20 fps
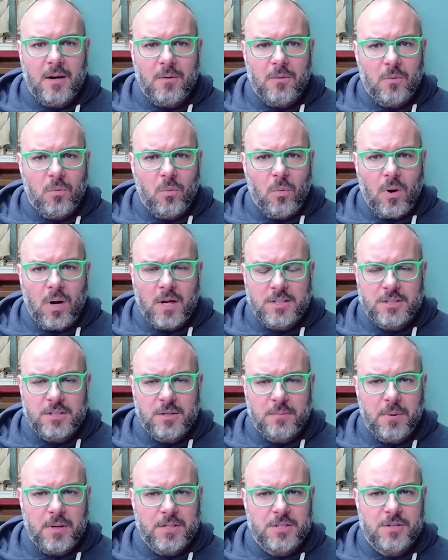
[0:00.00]
Watched a
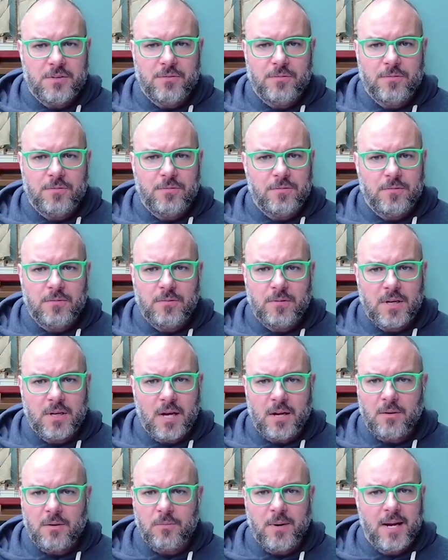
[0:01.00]
bunch of
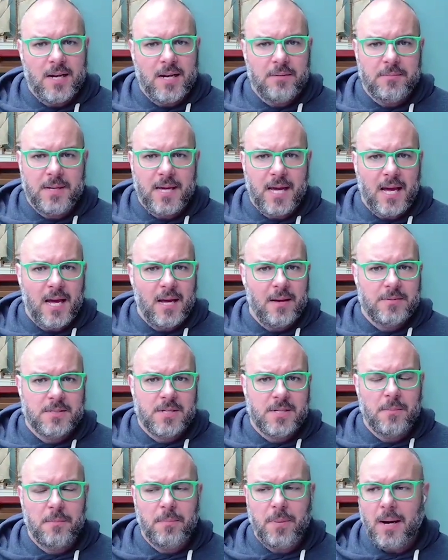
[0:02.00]
kind of random games,
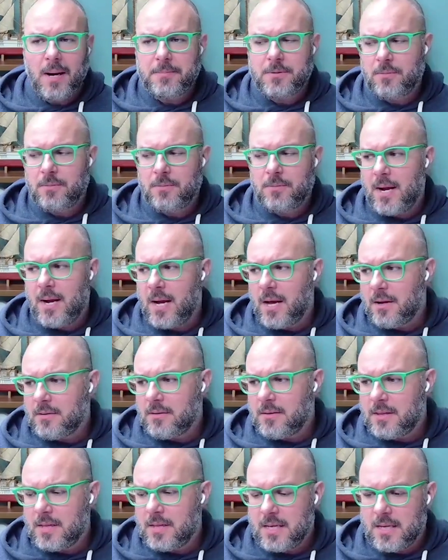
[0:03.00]
kind of popped
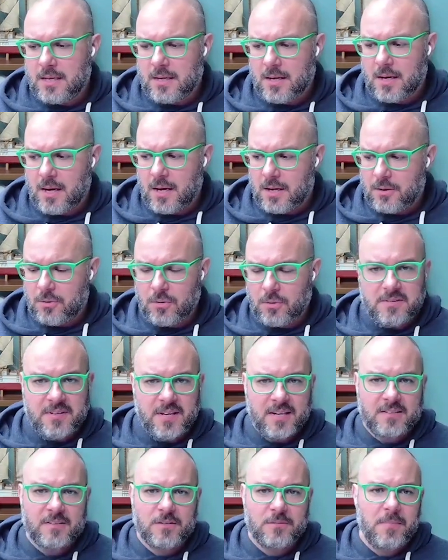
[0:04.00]
around. The North
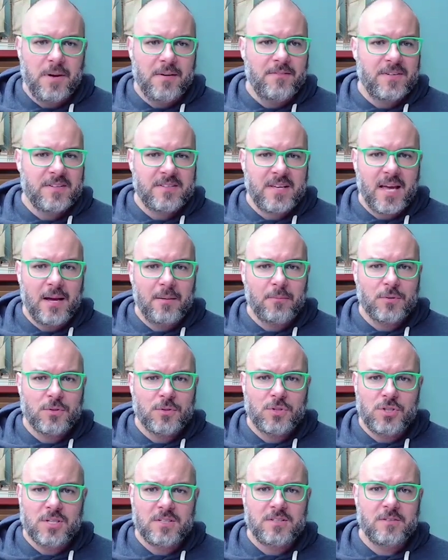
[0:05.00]
Texas Memphis game was
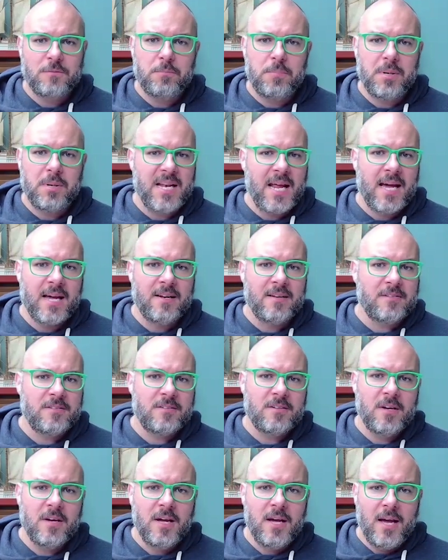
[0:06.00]
just as
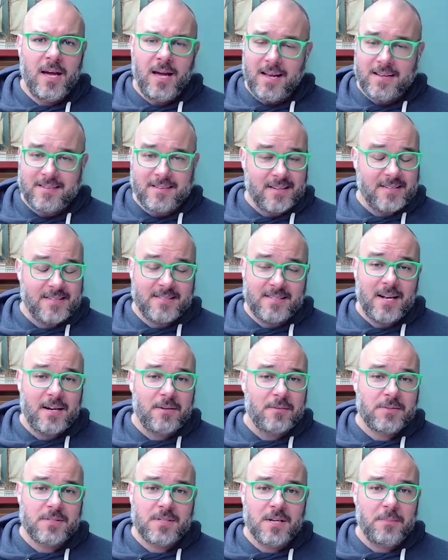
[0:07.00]
bananas as I said it
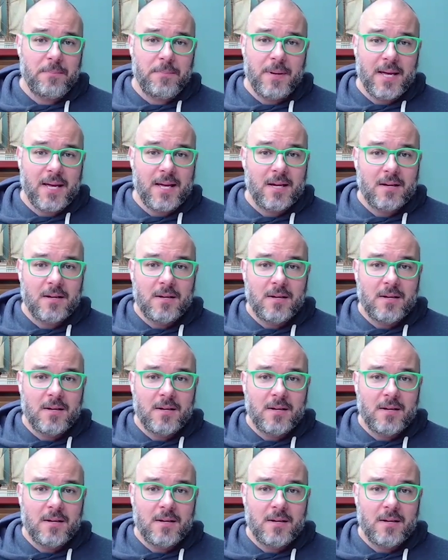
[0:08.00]
was going to be.